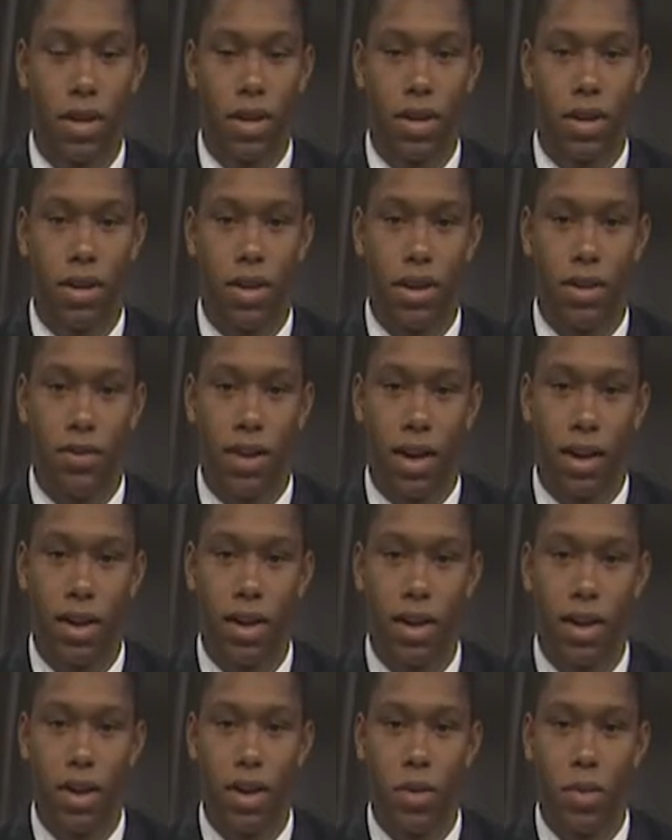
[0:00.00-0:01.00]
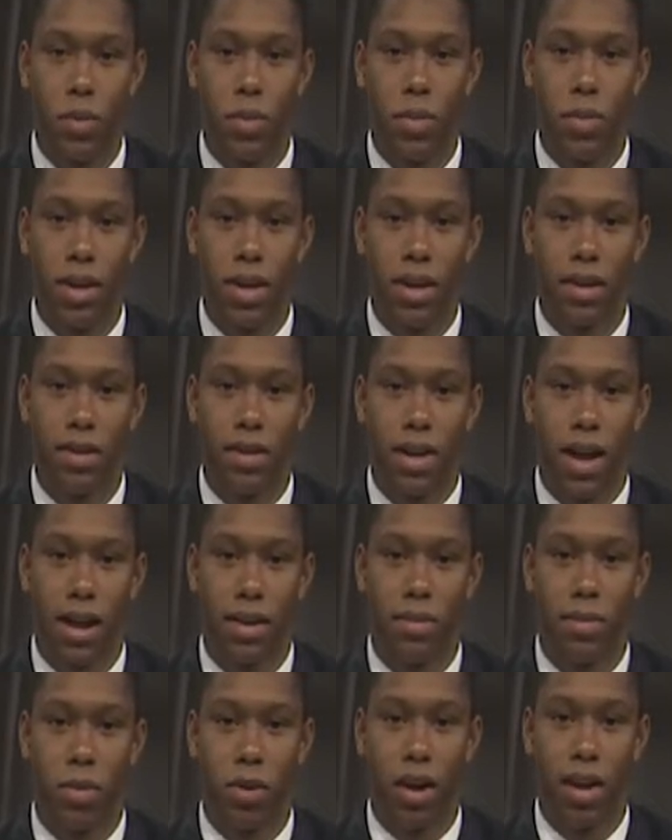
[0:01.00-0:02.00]
Good evening. We begin tonight's
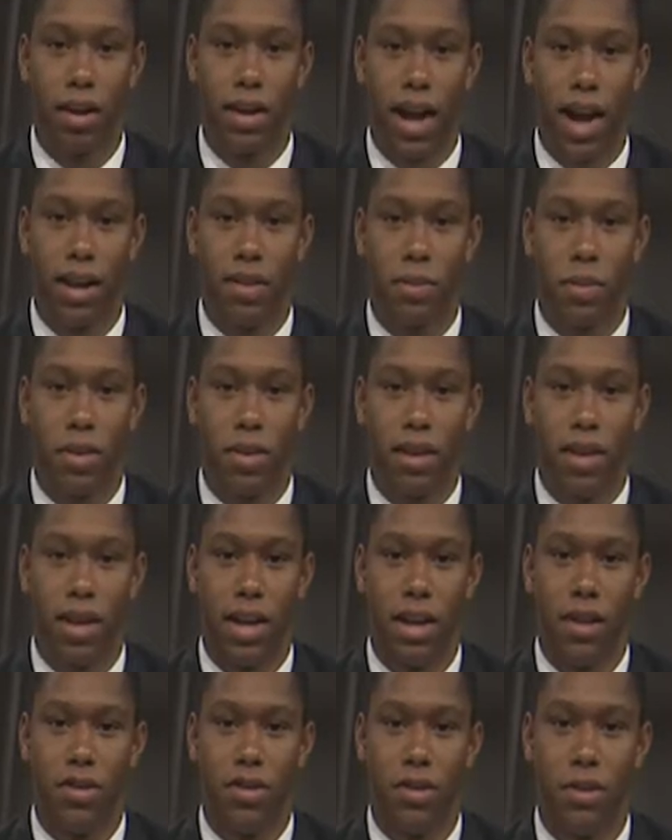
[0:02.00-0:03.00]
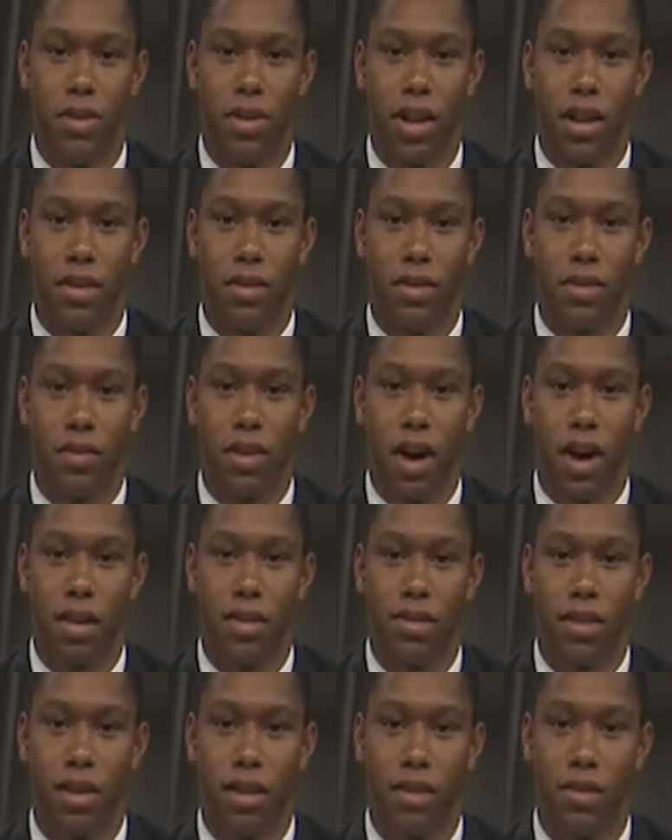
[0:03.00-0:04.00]
broadcast with an issue that is of
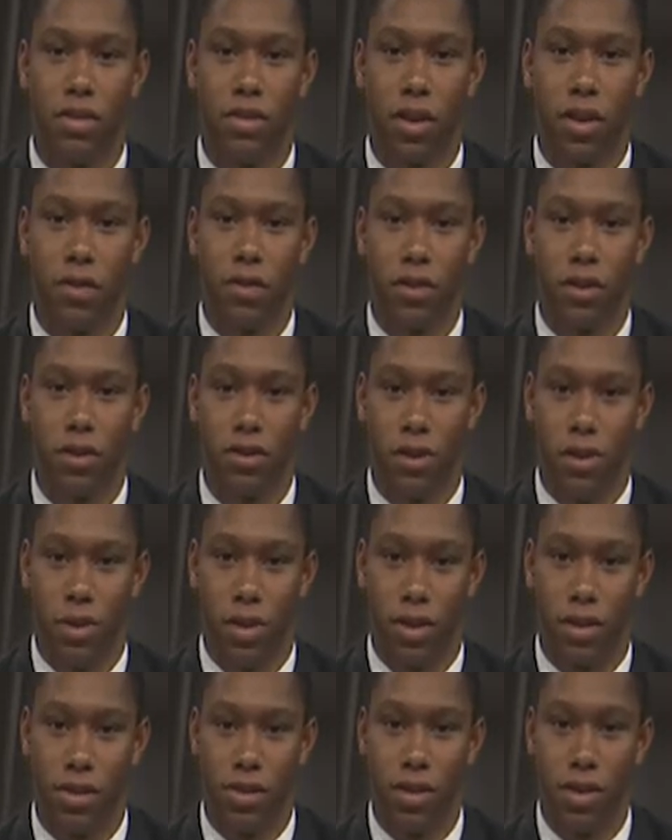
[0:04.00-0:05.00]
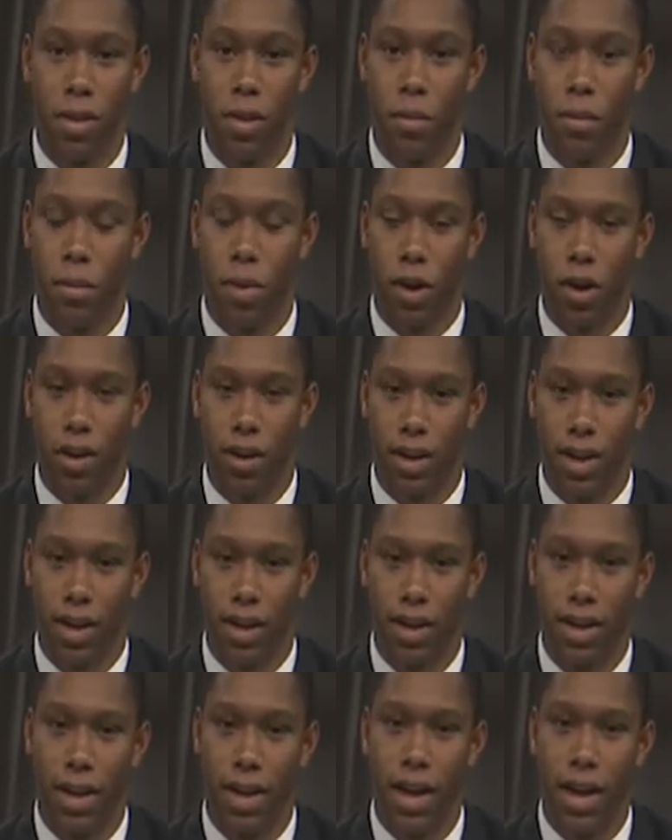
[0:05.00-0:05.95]
constant concern for students, parking.